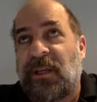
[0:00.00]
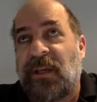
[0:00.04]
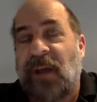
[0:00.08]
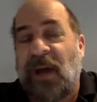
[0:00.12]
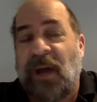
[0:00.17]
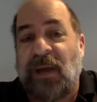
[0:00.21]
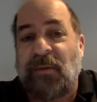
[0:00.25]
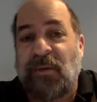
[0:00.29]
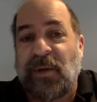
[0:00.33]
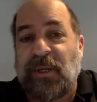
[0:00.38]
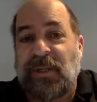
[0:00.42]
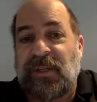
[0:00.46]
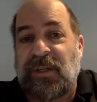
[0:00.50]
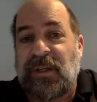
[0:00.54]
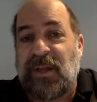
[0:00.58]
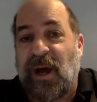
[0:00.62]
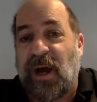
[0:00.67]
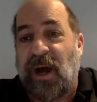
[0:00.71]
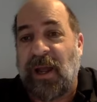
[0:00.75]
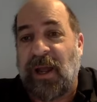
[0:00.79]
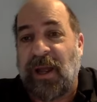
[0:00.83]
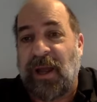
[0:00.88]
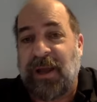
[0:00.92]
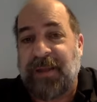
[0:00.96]

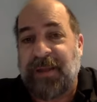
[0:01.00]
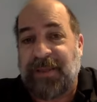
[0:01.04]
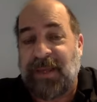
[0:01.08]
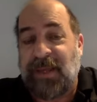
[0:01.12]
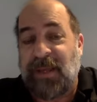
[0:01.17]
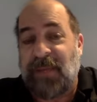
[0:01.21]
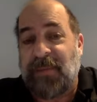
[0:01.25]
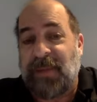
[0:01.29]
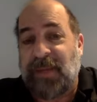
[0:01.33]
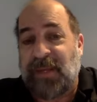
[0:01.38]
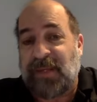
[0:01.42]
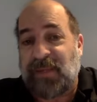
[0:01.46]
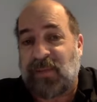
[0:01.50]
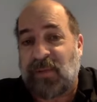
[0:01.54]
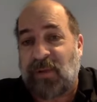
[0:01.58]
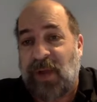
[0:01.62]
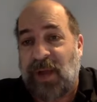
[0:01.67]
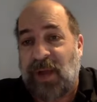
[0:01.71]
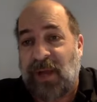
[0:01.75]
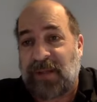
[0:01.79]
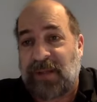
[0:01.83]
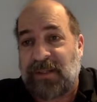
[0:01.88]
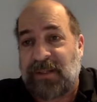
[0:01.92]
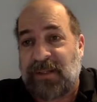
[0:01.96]
I think a best
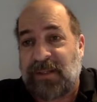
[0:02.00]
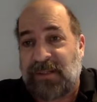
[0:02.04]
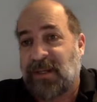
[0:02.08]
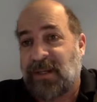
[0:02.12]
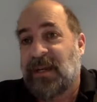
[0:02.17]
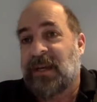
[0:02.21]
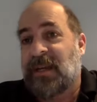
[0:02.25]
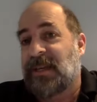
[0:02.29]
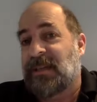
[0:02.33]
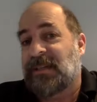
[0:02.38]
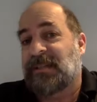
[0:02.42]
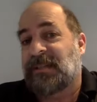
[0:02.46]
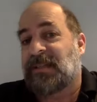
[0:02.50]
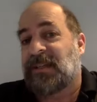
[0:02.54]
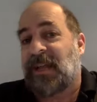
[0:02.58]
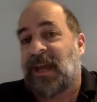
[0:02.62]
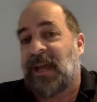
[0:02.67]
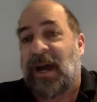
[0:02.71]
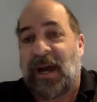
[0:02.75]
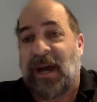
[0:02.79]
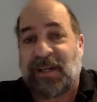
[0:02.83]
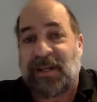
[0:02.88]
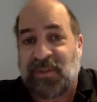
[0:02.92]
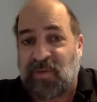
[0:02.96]
practice is to
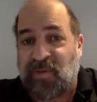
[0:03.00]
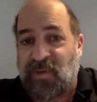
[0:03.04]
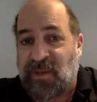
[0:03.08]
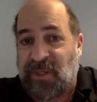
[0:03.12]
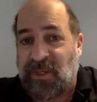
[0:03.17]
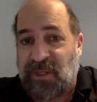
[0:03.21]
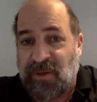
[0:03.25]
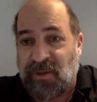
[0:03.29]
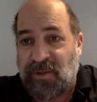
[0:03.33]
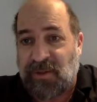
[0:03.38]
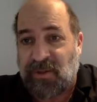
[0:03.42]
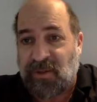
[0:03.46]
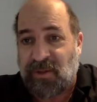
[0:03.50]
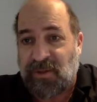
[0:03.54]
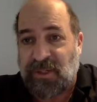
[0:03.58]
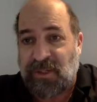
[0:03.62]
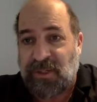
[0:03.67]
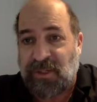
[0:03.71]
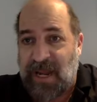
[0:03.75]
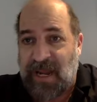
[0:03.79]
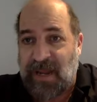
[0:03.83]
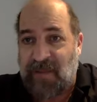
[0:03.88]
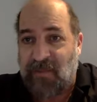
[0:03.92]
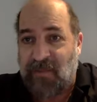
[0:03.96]
ask for the user's
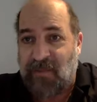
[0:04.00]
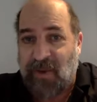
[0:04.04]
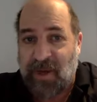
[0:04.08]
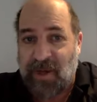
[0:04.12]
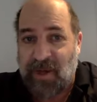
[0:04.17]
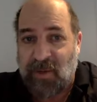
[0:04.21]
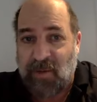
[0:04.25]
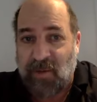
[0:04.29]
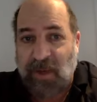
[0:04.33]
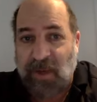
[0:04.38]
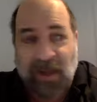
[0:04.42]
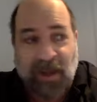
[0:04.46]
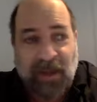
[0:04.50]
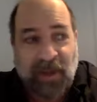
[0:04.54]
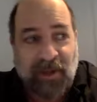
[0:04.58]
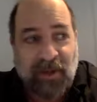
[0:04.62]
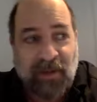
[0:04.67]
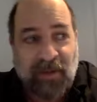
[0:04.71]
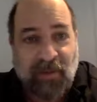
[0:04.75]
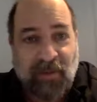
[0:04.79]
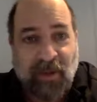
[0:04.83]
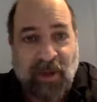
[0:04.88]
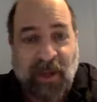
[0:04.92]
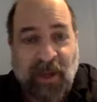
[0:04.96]
name right away,
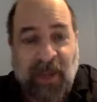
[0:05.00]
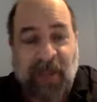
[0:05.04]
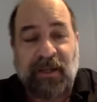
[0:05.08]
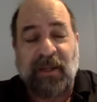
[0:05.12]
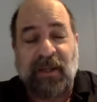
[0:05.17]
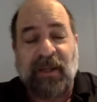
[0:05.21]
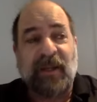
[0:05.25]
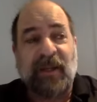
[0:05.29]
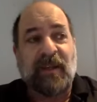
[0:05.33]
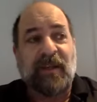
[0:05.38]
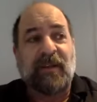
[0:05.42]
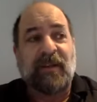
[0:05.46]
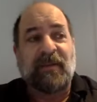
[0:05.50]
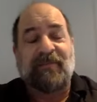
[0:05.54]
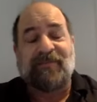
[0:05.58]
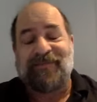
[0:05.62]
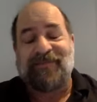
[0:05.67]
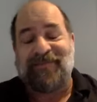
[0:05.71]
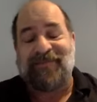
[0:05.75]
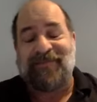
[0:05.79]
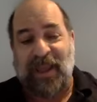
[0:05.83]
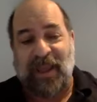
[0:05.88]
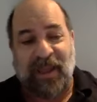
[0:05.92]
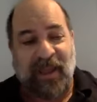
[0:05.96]
right?
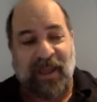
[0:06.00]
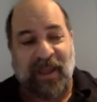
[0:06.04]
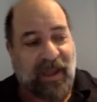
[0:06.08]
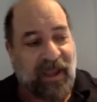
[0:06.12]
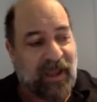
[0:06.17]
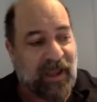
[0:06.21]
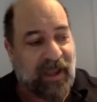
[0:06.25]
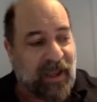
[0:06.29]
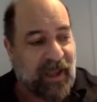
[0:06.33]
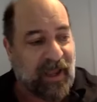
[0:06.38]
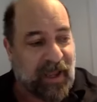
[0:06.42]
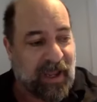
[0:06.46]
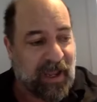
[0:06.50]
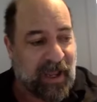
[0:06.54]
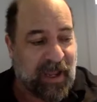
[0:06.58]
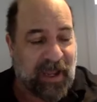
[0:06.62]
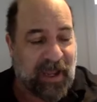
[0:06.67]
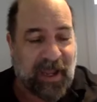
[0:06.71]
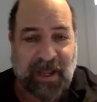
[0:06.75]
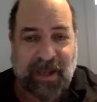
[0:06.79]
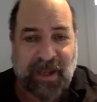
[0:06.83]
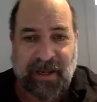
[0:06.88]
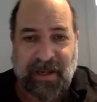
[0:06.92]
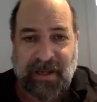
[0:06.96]

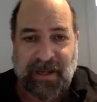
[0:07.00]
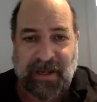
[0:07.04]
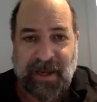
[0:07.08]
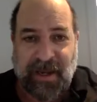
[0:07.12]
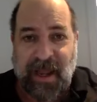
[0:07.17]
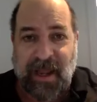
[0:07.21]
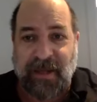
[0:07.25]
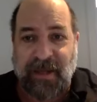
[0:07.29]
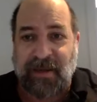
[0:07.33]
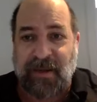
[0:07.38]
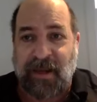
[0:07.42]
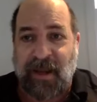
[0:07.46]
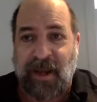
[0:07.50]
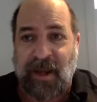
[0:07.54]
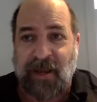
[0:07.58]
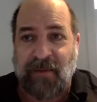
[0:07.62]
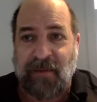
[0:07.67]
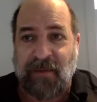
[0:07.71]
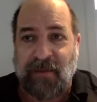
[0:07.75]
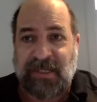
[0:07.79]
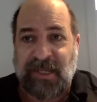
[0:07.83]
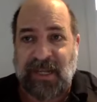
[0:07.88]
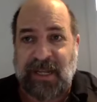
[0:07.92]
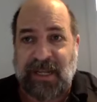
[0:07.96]
And I
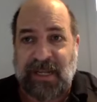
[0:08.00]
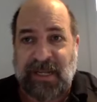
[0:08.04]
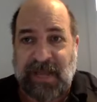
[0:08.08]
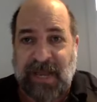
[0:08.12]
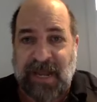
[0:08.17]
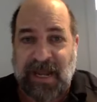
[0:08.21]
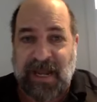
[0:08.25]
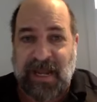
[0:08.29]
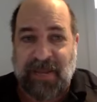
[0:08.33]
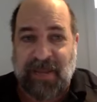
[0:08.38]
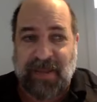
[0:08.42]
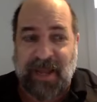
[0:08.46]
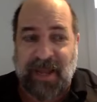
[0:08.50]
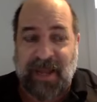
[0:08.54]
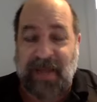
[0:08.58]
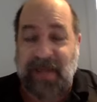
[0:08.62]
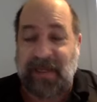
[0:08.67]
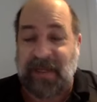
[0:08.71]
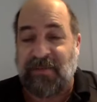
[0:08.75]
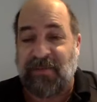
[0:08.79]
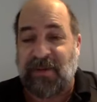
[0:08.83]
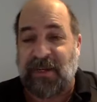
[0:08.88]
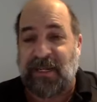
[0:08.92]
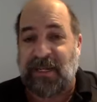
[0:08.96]
would say a name and
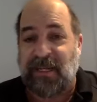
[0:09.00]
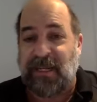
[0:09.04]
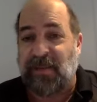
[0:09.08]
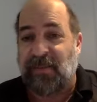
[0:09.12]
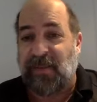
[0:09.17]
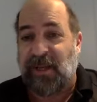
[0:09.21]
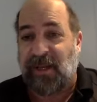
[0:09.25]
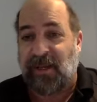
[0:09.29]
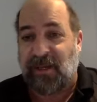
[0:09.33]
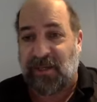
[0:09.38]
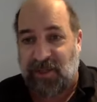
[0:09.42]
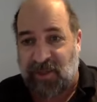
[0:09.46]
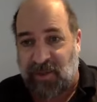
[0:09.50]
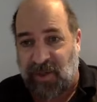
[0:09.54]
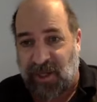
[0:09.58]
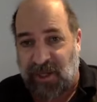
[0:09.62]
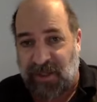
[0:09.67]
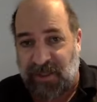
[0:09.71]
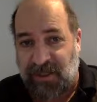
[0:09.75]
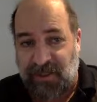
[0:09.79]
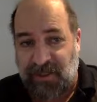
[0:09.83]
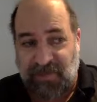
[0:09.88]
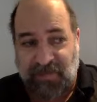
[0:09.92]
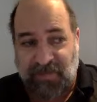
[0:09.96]
even an email
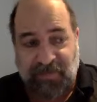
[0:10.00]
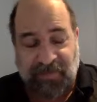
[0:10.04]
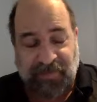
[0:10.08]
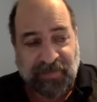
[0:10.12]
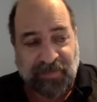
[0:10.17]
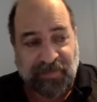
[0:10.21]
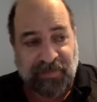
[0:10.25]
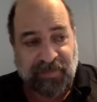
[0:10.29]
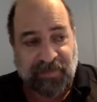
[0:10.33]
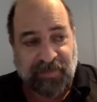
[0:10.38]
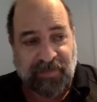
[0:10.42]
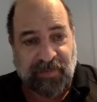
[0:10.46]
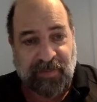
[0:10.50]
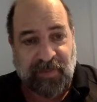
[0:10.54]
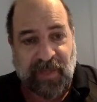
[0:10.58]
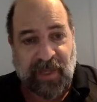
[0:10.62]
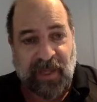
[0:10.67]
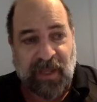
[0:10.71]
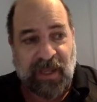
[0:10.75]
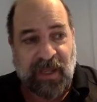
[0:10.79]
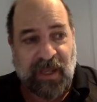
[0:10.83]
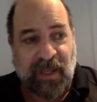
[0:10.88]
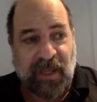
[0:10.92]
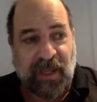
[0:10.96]
address.
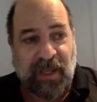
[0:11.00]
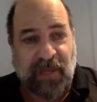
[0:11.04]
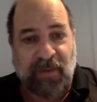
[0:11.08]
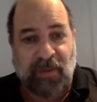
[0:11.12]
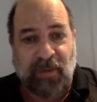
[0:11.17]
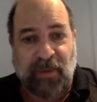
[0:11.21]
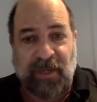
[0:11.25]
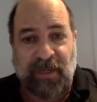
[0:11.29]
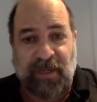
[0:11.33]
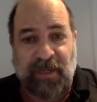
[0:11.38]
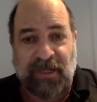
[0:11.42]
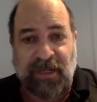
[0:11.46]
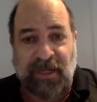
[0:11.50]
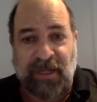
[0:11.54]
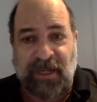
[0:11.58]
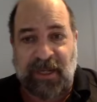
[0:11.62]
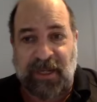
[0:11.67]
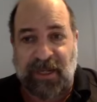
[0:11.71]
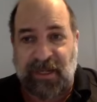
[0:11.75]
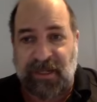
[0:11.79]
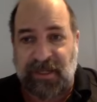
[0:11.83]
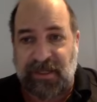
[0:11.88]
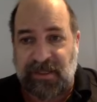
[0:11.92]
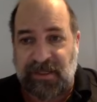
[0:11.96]
And the reason
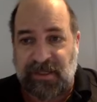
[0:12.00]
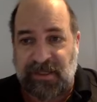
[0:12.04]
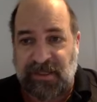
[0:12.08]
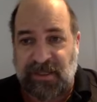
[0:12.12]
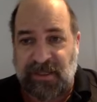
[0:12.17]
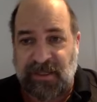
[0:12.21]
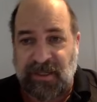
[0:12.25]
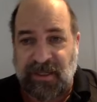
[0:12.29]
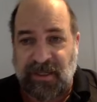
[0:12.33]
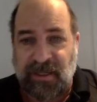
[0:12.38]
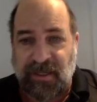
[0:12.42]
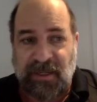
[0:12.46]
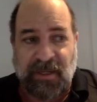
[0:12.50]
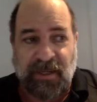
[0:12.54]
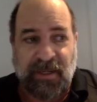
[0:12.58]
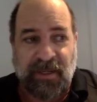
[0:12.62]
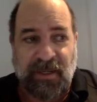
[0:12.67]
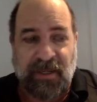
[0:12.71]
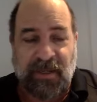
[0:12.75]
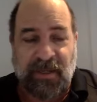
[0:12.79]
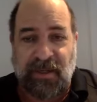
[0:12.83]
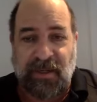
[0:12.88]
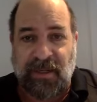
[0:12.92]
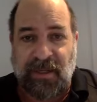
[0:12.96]
is
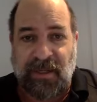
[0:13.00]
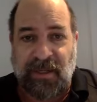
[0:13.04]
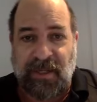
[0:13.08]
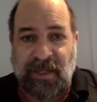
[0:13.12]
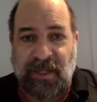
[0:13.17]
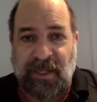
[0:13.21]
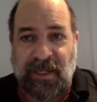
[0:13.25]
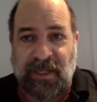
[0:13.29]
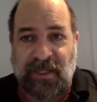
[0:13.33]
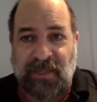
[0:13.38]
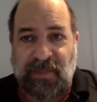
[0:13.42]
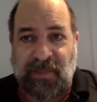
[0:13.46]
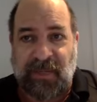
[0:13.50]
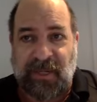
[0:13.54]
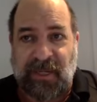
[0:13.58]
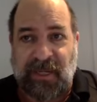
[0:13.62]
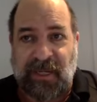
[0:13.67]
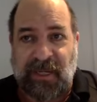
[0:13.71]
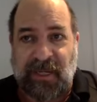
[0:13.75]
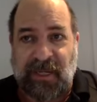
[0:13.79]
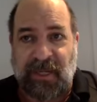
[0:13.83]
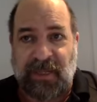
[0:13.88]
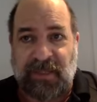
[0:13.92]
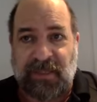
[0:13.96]

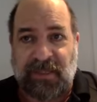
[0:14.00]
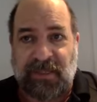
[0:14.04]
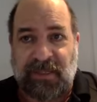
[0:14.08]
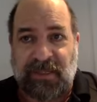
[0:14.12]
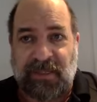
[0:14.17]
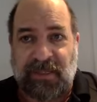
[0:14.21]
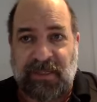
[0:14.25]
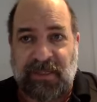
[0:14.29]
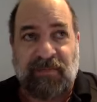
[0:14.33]
because